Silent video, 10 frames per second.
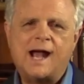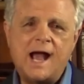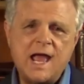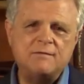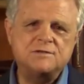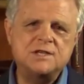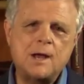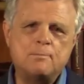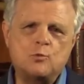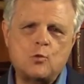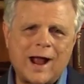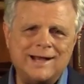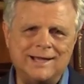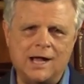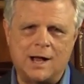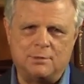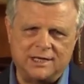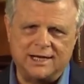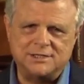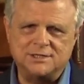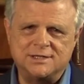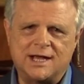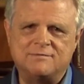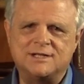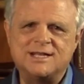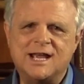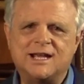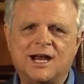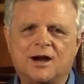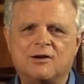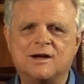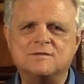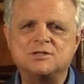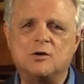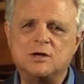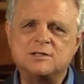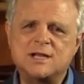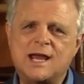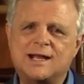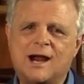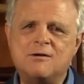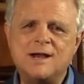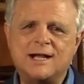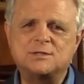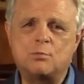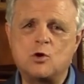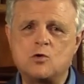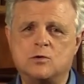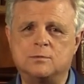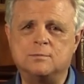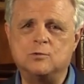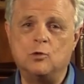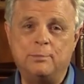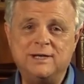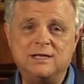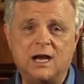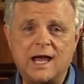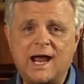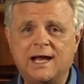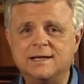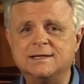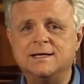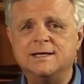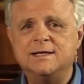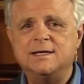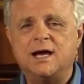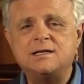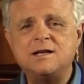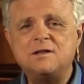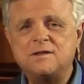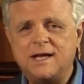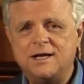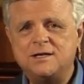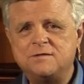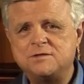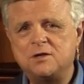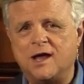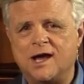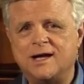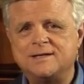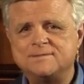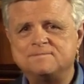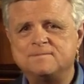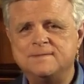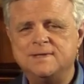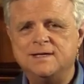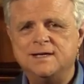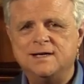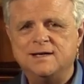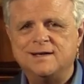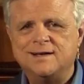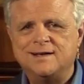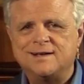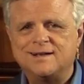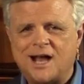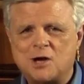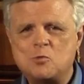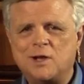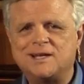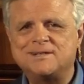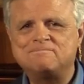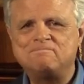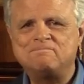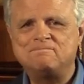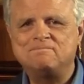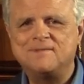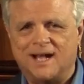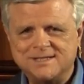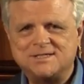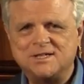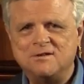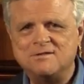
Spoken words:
I have some writing obligations I have to take care of, so it looks like our next program will be delayed until the end of July. God willing, I'll see you